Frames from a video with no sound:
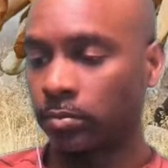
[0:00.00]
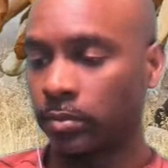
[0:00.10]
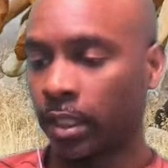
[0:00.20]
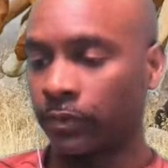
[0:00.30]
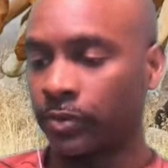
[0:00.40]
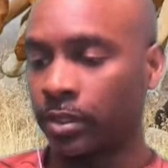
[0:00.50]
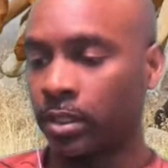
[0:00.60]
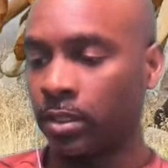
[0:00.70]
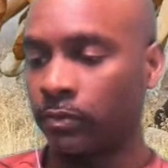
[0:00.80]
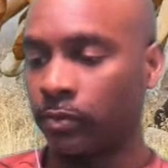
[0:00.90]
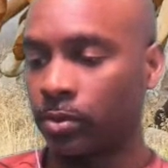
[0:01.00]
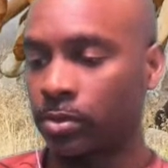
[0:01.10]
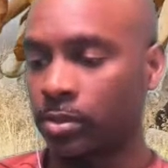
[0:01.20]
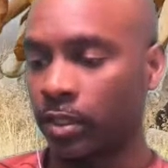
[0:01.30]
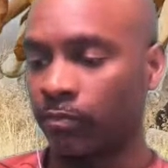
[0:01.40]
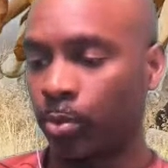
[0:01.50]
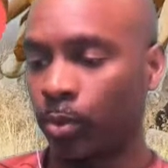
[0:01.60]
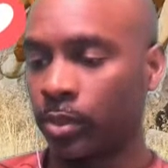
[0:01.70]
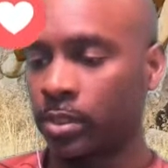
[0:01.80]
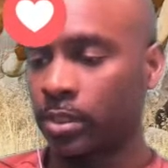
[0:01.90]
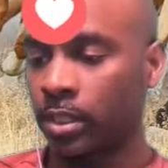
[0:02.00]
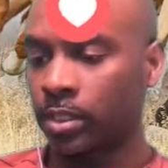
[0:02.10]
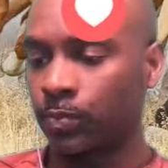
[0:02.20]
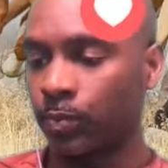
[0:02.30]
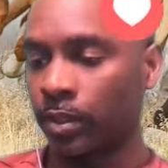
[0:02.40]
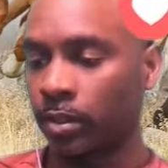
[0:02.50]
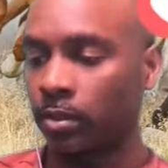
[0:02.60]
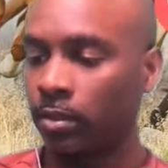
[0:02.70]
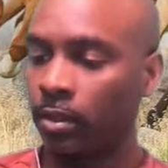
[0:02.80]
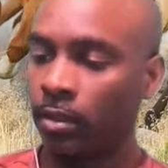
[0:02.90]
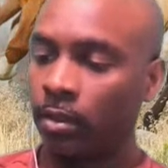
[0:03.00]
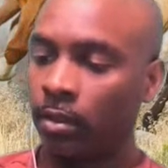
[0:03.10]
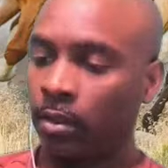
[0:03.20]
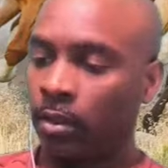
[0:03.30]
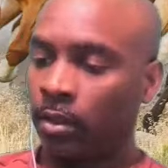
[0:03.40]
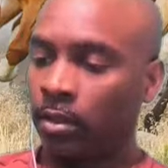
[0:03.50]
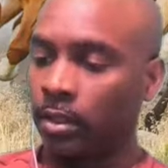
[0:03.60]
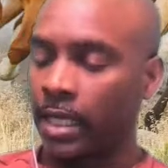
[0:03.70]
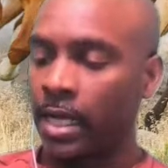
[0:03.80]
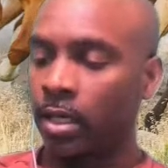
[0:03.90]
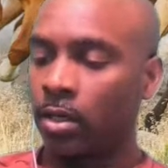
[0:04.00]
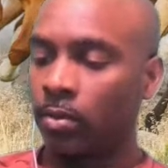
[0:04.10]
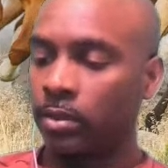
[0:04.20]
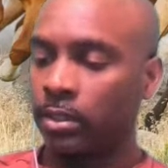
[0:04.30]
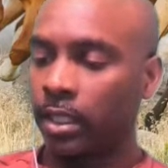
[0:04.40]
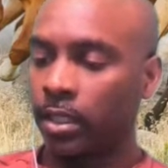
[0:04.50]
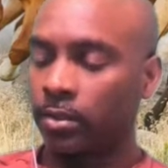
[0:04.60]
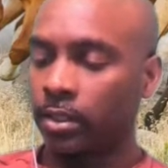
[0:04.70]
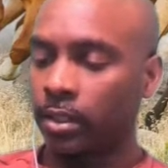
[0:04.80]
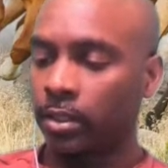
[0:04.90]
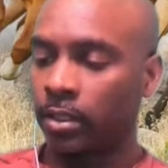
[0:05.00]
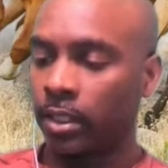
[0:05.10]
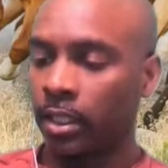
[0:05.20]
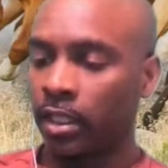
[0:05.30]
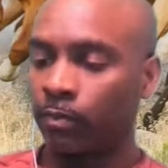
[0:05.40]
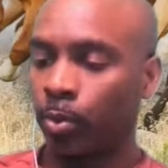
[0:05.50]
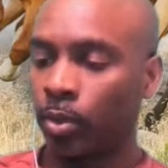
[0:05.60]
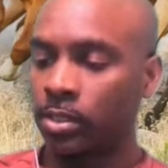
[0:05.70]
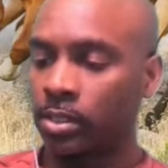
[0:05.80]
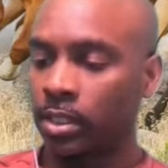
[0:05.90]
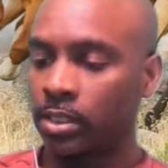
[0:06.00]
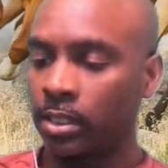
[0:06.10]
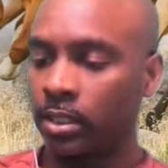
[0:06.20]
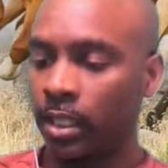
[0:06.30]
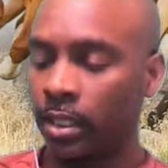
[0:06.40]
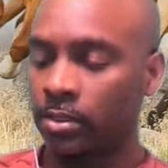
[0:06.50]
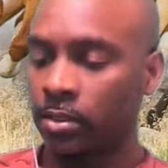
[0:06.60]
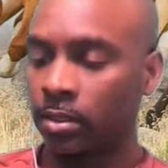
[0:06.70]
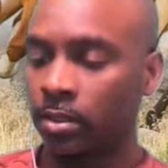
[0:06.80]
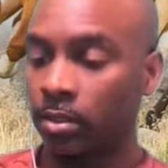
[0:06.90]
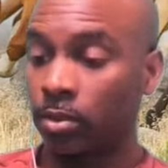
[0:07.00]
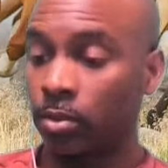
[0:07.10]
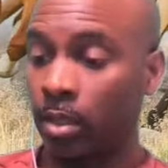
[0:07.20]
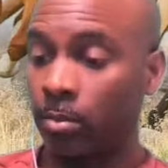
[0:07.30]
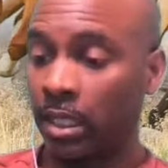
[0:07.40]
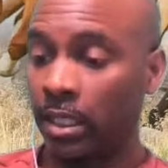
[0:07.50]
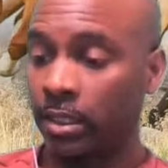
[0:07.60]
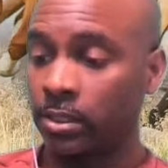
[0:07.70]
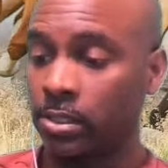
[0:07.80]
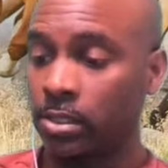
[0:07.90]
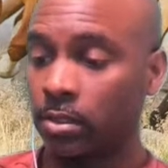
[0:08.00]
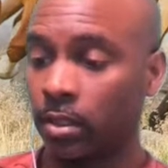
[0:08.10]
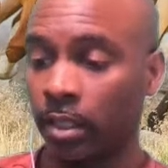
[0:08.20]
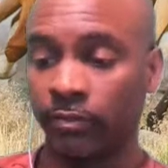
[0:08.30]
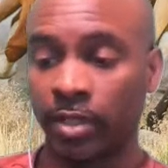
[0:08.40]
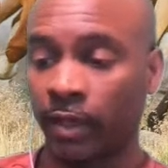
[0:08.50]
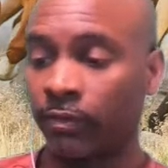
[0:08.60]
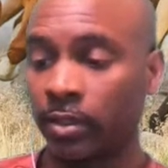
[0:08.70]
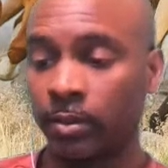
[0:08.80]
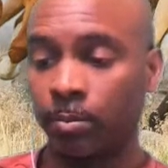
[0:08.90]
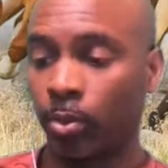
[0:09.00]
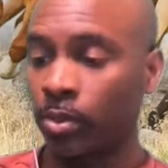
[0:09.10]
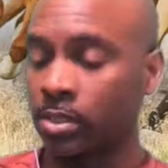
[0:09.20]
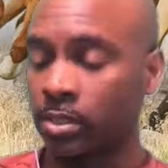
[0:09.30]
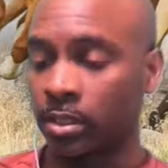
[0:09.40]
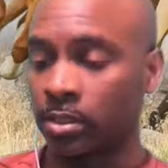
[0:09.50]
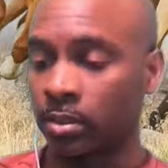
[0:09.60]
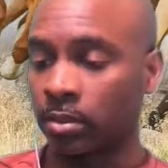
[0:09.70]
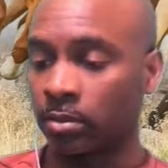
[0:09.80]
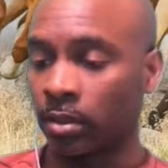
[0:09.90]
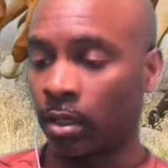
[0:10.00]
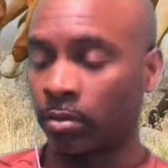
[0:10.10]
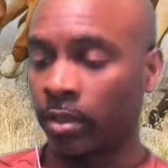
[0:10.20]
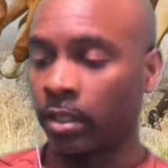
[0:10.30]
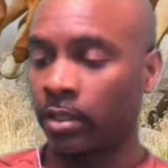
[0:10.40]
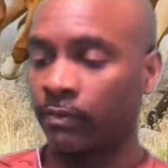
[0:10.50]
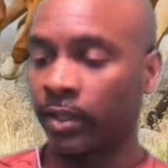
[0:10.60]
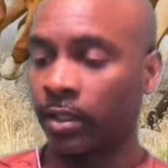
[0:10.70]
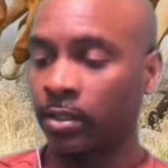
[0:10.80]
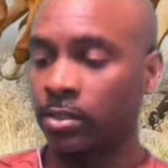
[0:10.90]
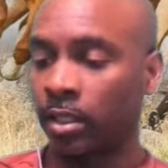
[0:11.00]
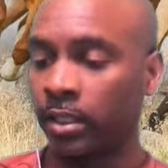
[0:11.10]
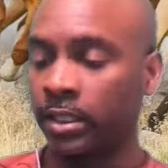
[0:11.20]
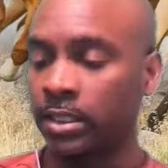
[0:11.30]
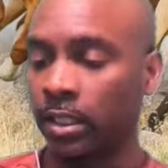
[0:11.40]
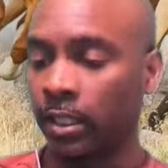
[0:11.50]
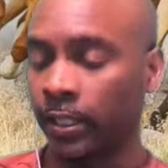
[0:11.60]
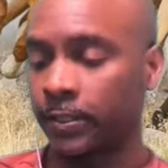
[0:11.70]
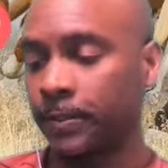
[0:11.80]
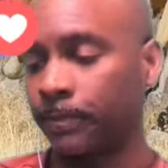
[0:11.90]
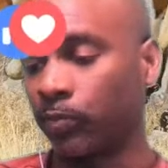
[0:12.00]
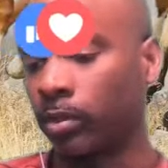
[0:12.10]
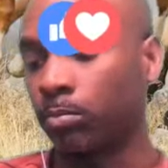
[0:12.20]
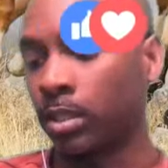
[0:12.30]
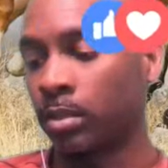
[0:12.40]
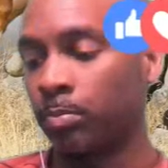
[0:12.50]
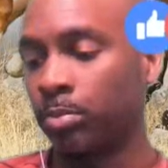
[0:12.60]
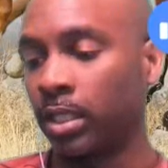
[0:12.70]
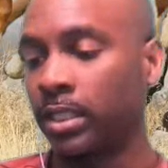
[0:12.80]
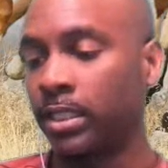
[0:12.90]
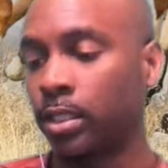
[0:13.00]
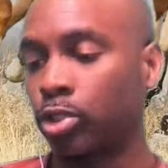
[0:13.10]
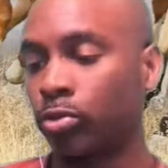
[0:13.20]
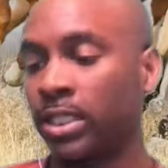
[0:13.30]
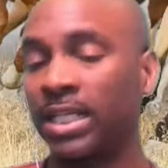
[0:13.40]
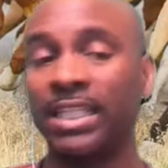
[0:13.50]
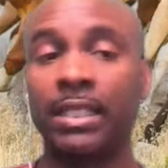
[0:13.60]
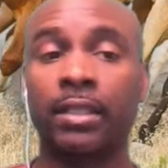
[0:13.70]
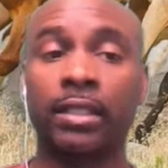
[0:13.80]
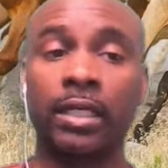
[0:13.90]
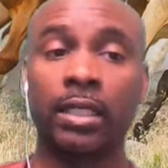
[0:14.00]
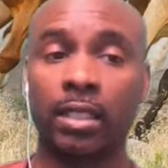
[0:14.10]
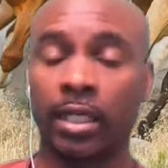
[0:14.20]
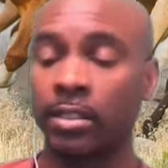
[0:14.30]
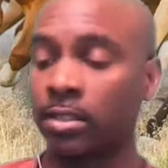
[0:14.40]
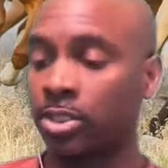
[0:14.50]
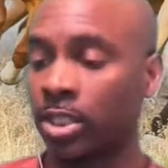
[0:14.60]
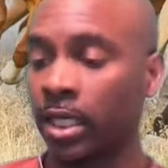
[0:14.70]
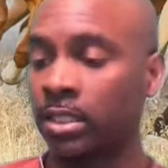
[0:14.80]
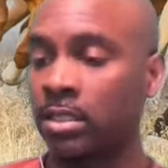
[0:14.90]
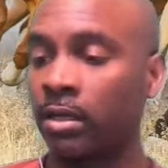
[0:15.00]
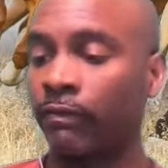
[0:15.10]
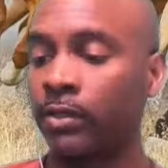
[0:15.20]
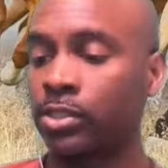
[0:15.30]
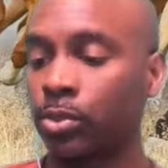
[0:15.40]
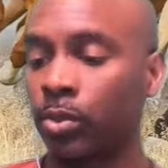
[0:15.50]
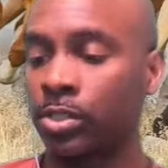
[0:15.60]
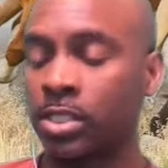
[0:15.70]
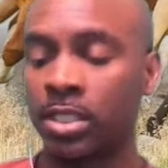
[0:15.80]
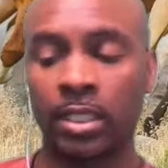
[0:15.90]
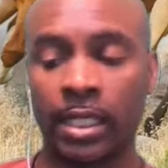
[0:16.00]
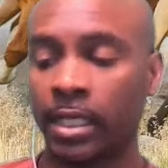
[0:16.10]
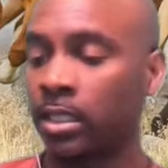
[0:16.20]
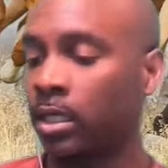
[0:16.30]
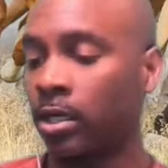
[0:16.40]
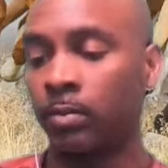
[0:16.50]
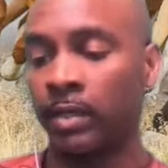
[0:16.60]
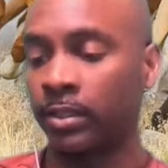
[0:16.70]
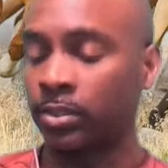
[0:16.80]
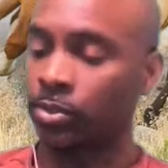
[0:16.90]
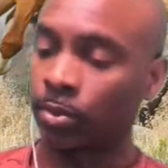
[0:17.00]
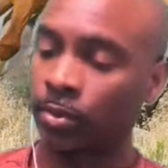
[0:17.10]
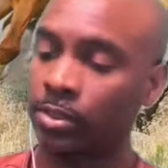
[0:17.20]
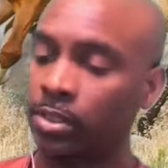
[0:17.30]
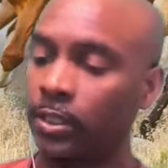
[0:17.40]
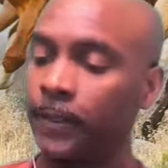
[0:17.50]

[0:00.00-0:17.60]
F the evils, they poison us with not going down here. Yeah, they poison us, Enoch, certainly through our minds. They've definitely poisoned us. Our greatest fail is our intellect. The ability to critically think and to check different sources and not care about the source.